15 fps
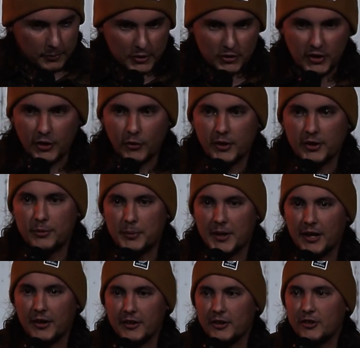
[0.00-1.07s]
But she'd always be
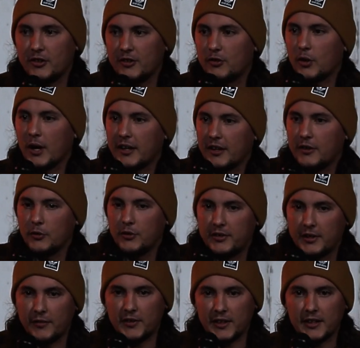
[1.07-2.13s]
out there just trying to do
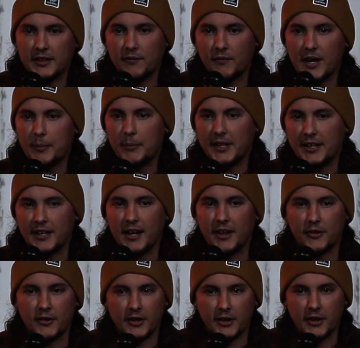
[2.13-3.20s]
stuff to get the family
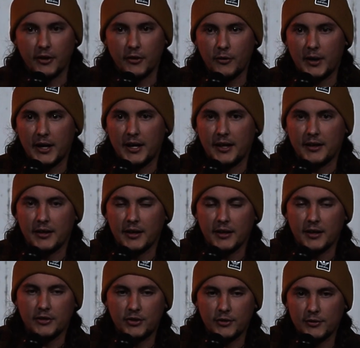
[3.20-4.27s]
together, you know?
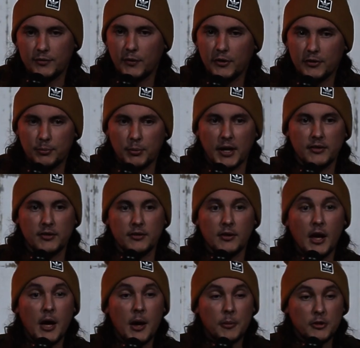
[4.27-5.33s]
And she was full of
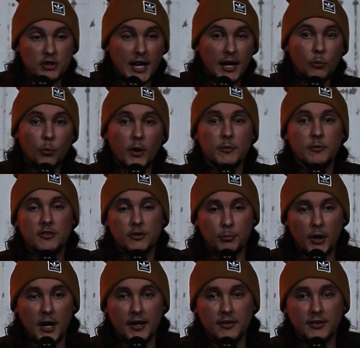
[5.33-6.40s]
surprises. She had one
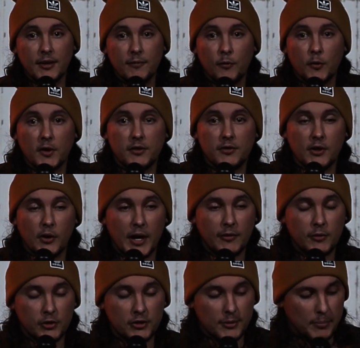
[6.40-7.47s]
surprise left for us, though,
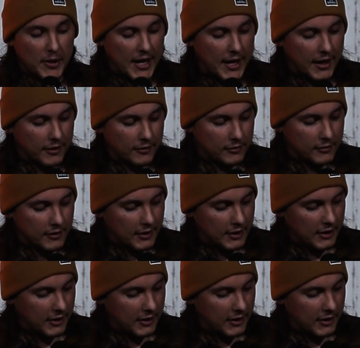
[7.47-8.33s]
after she passed.